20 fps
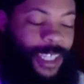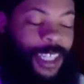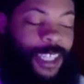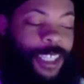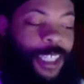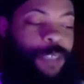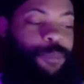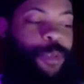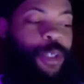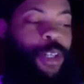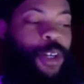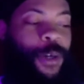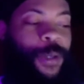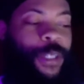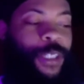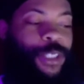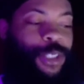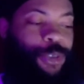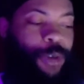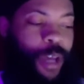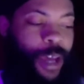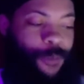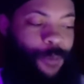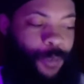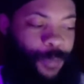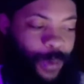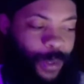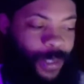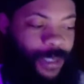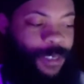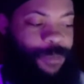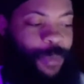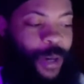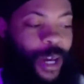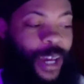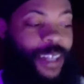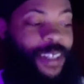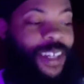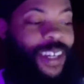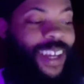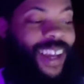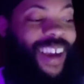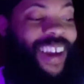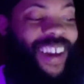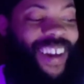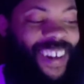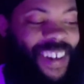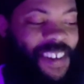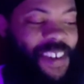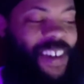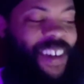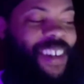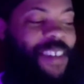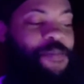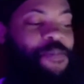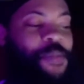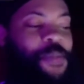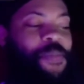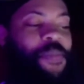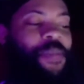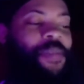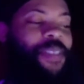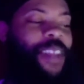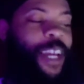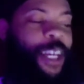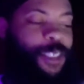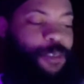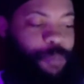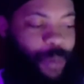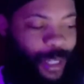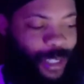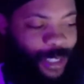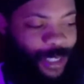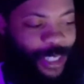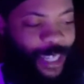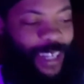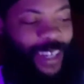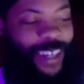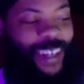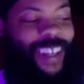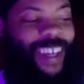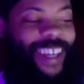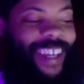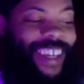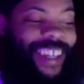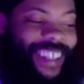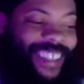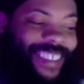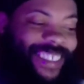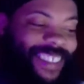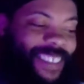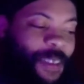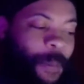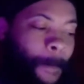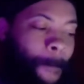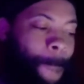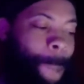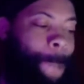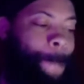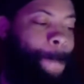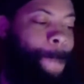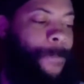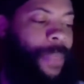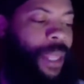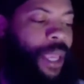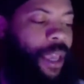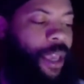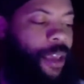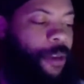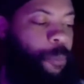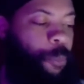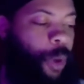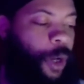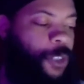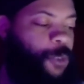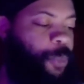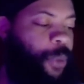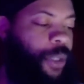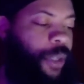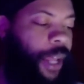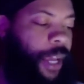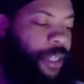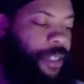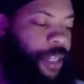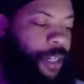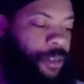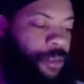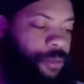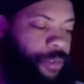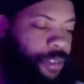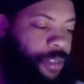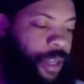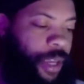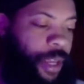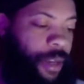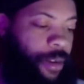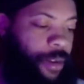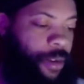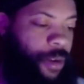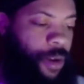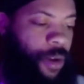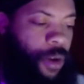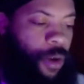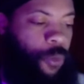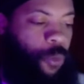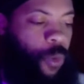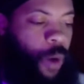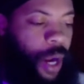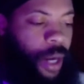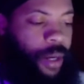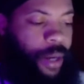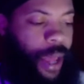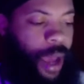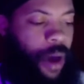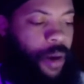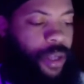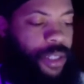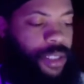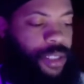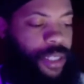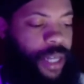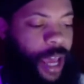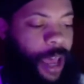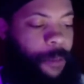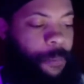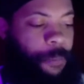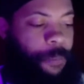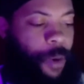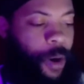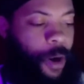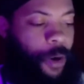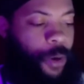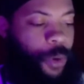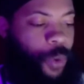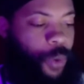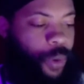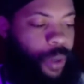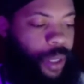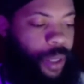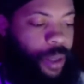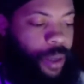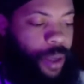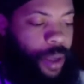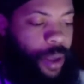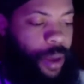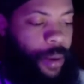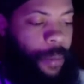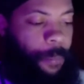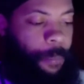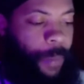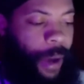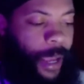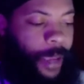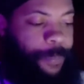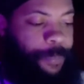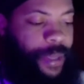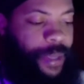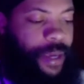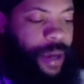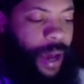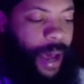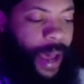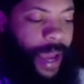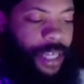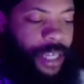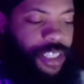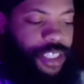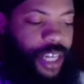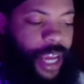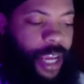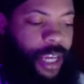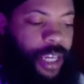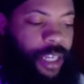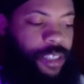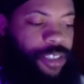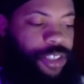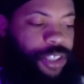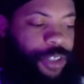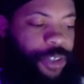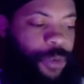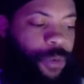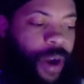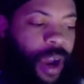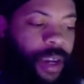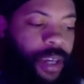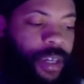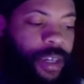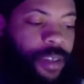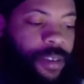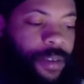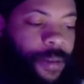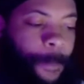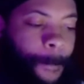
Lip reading: Let me know that you have a villain's mind. Thanks, Best Genius. It must be like Deku said. Right now, his top priority might be hijacking Shigaraki.